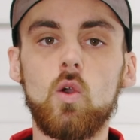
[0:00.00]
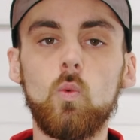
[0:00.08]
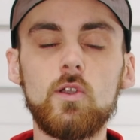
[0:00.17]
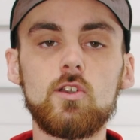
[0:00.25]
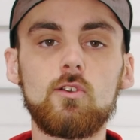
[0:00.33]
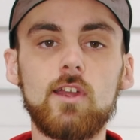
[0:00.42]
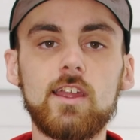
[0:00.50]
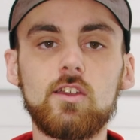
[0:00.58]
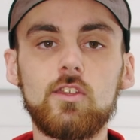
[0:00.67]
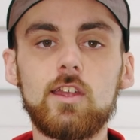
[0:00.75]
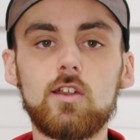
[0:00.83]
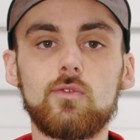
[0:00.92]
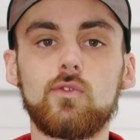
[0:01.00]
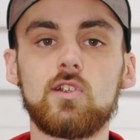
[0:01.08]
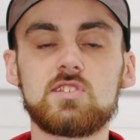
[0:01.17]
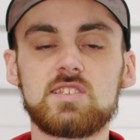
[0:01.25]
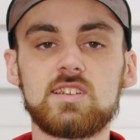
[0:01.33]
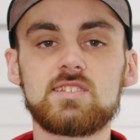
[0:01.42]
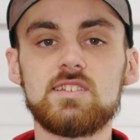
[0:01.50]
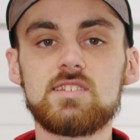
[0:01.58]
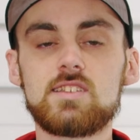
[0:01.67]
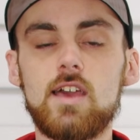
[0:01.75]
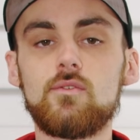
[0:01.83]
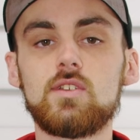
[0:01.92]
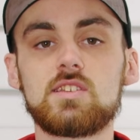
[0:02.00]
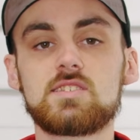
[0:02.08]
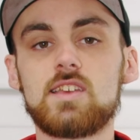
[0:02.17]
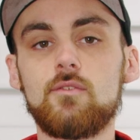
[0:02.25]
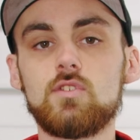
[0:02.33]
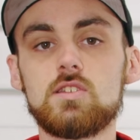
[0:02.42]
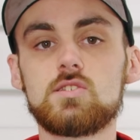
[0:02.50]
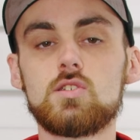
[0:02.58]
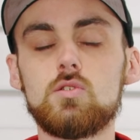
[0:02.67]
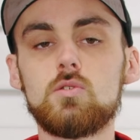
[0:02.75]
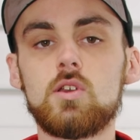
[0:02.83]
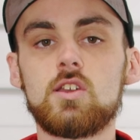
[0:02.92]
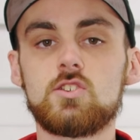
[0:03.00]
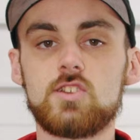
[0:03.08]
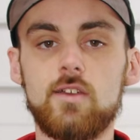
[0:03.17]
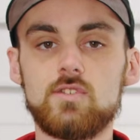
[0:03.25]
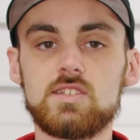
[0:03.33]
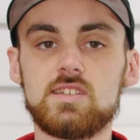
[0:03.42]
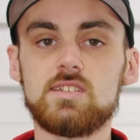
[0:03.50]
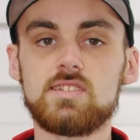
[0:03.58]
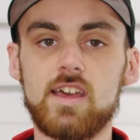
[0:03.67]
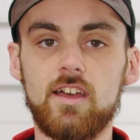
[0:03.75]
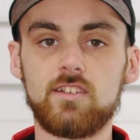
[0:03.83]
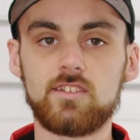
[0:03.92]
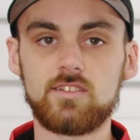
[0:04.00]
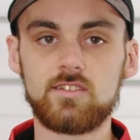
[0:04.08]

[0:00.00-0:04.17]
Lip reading: window regulator for a 67 to 72 Chevy C10.